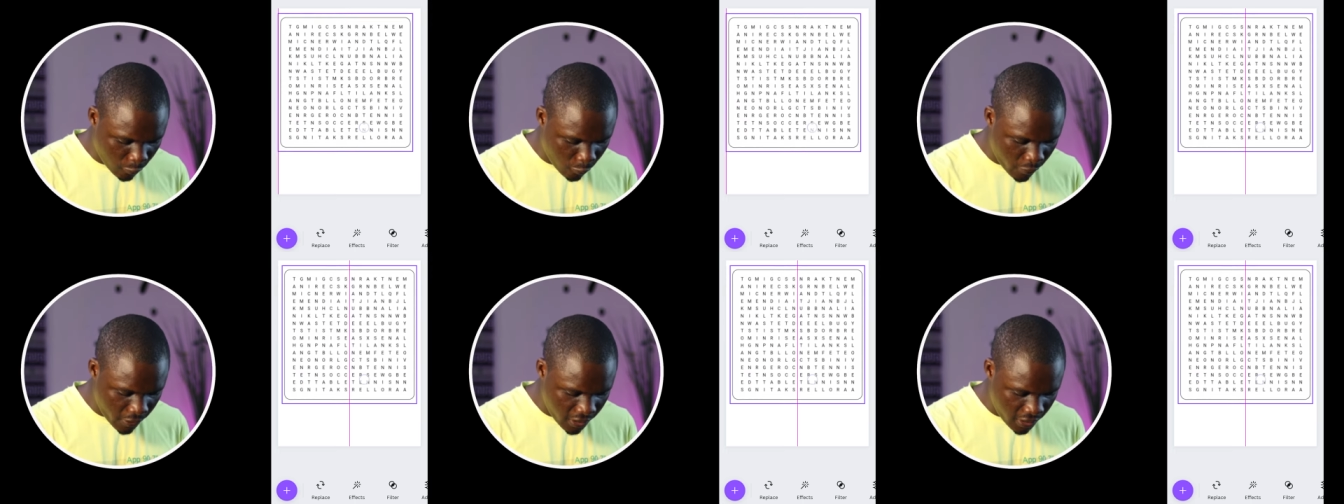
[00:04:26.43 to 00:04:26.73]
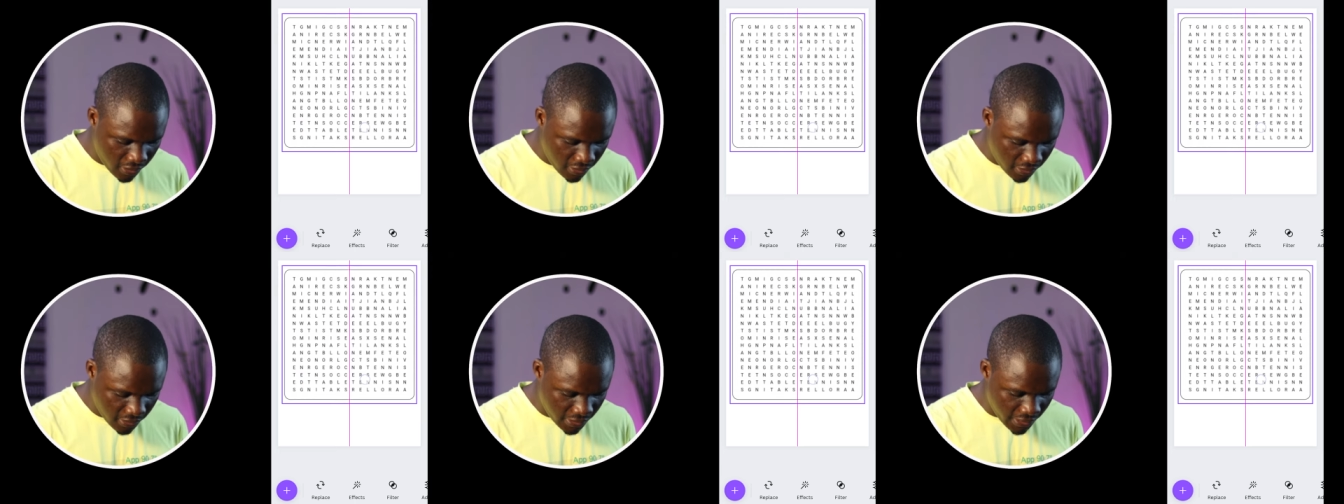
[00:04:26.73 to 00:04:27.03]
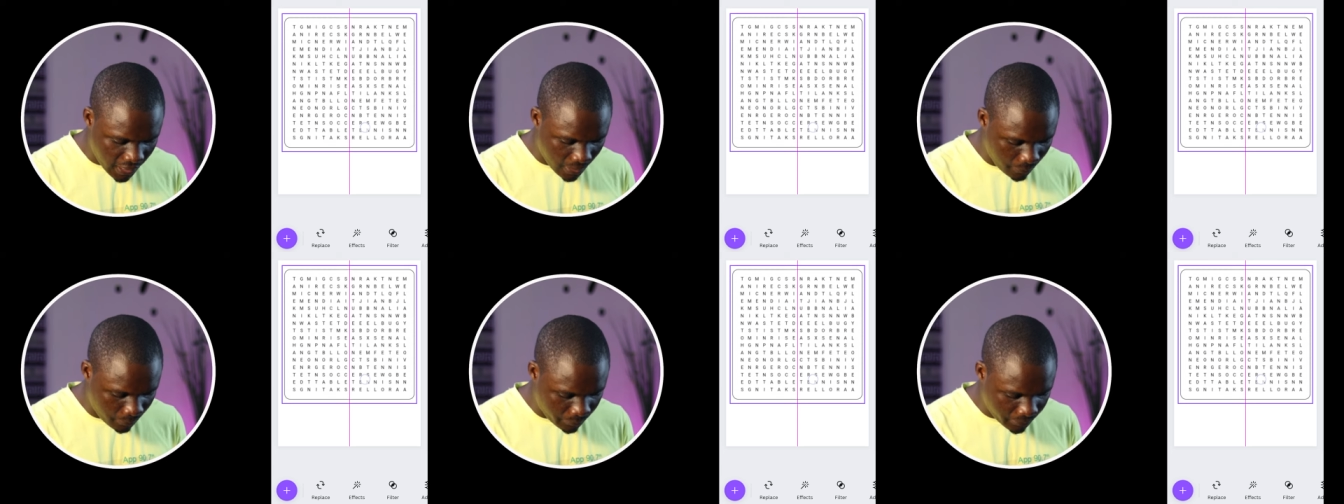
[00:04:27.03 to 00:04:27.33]
when
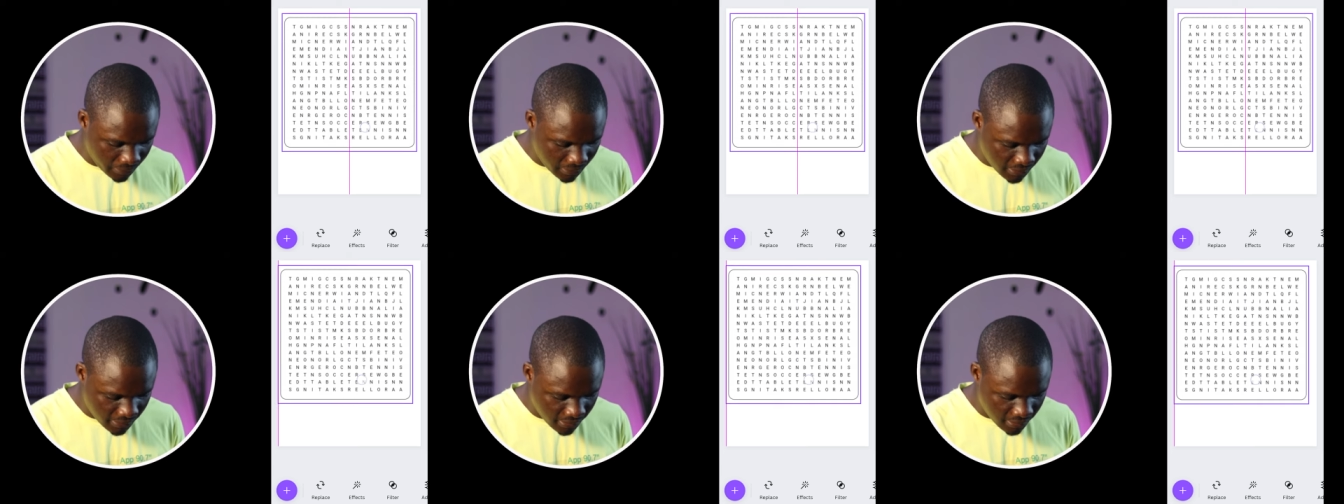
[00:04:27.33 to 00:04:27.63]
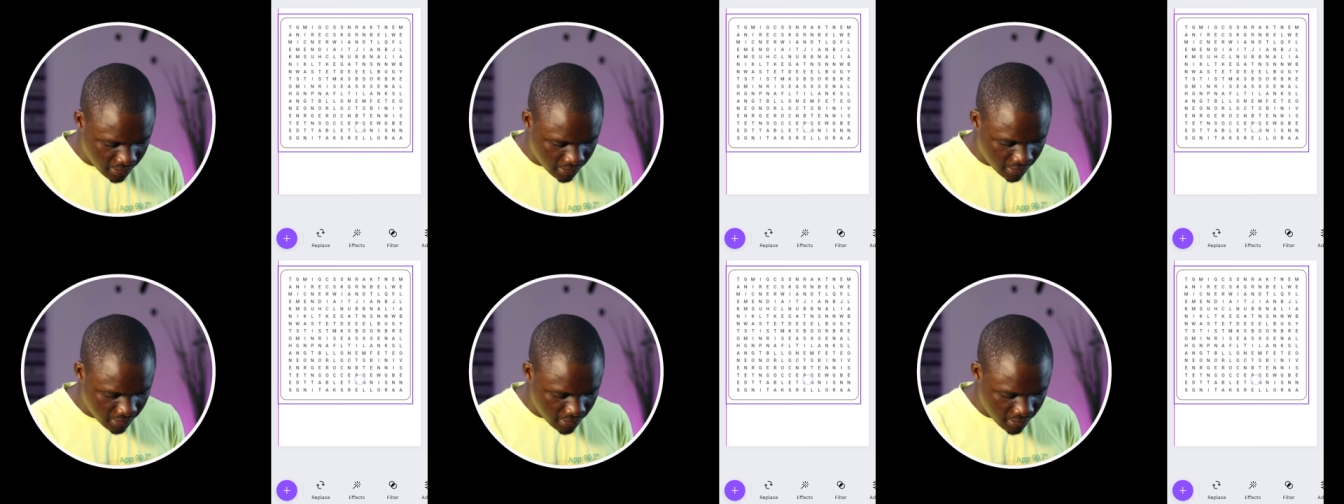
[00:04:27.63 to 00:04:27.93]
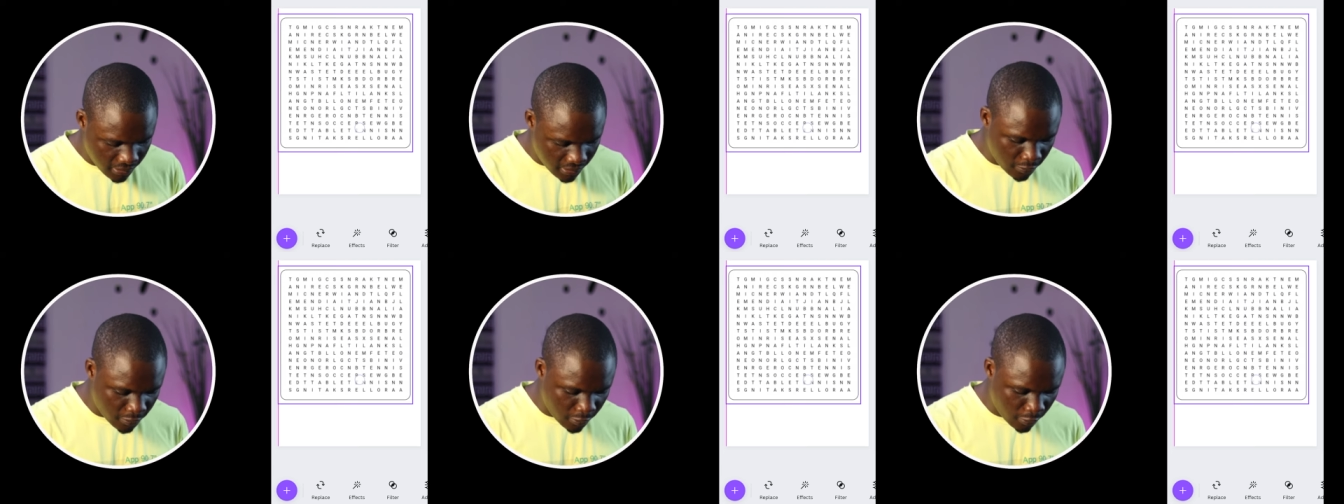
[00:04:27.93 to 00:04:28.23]
they are printing,
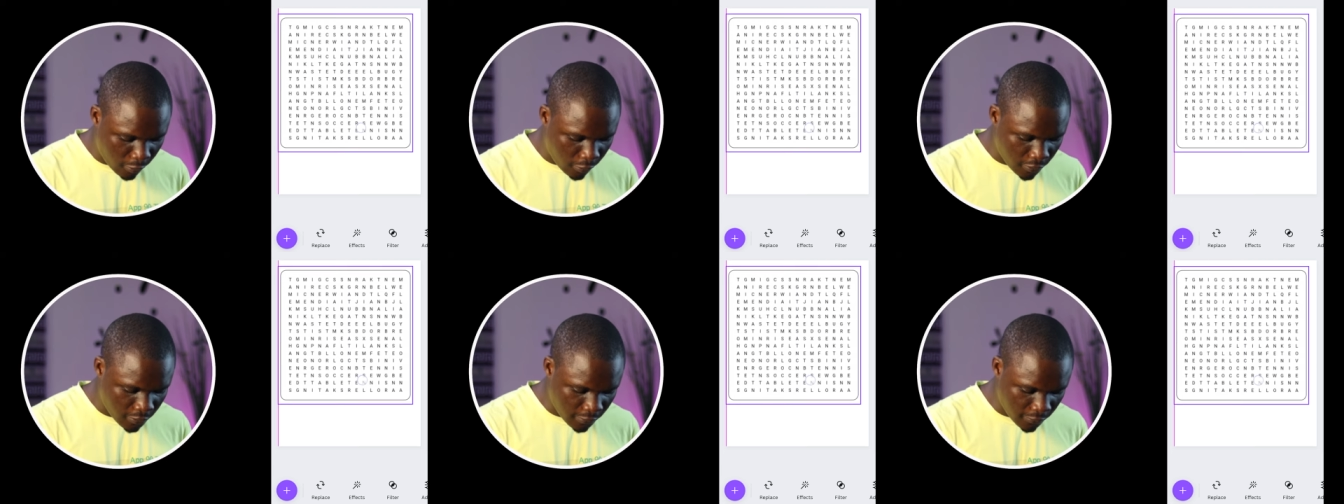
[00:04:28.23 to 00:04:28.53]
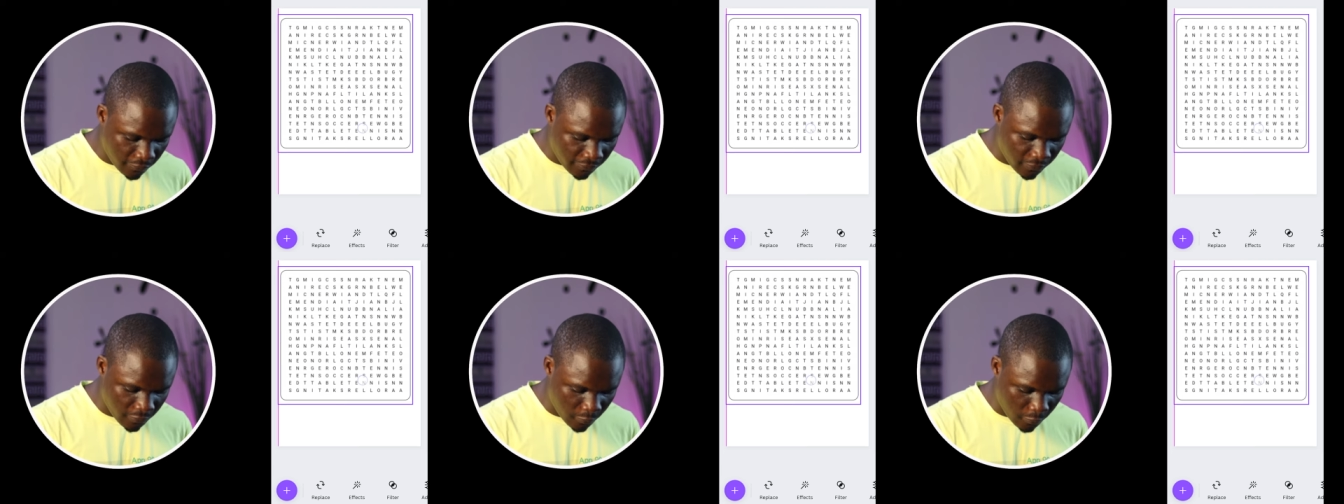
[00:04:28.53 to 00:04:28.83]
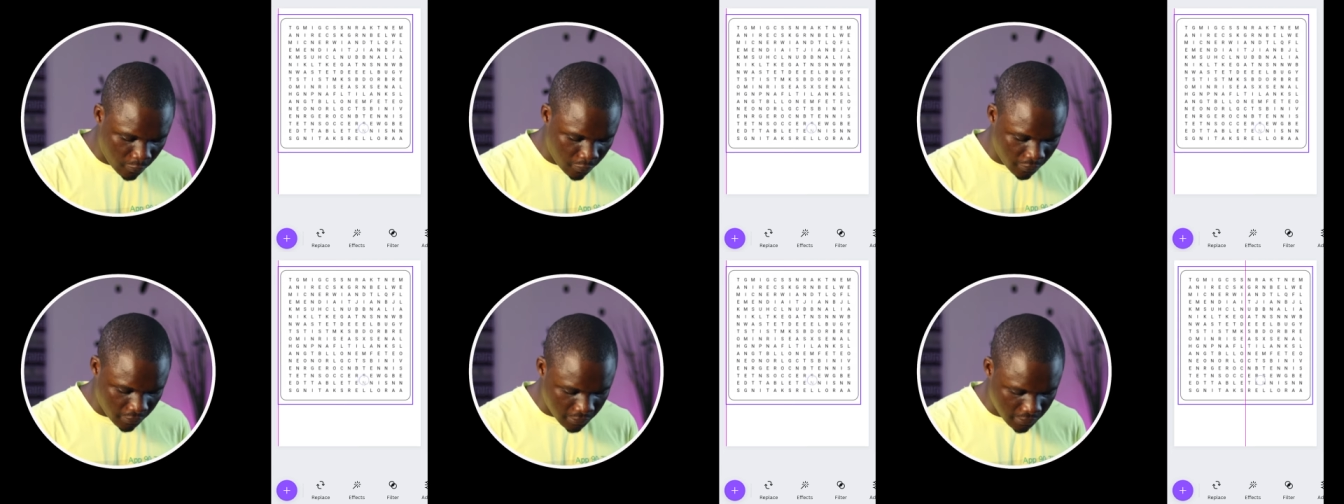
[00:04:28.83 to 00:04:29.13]
they won't cut off the
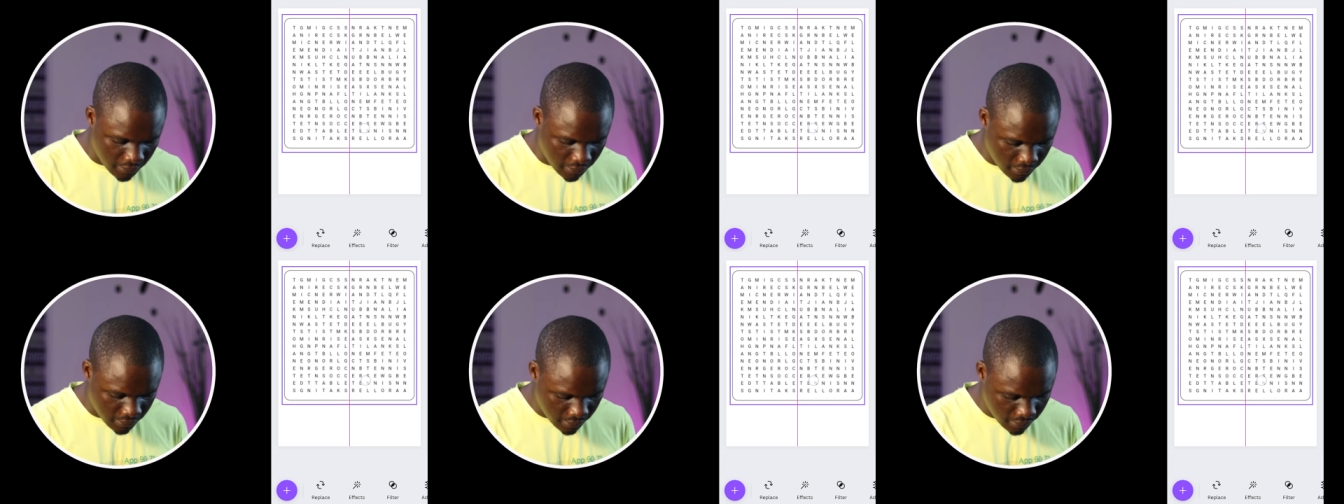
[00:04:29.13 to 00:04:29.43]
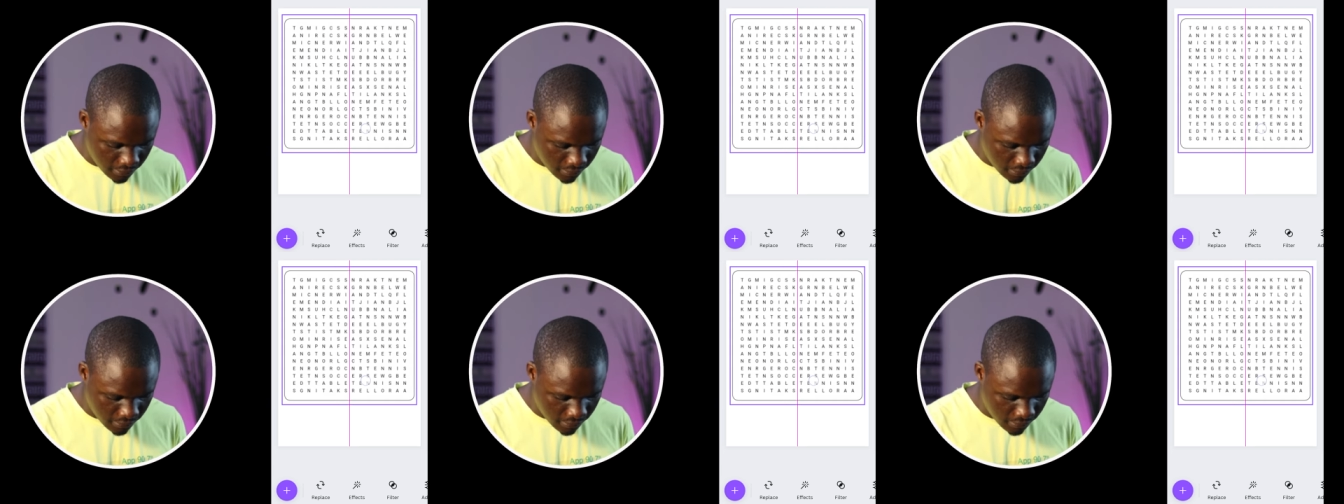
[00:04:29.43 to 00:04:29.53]
words.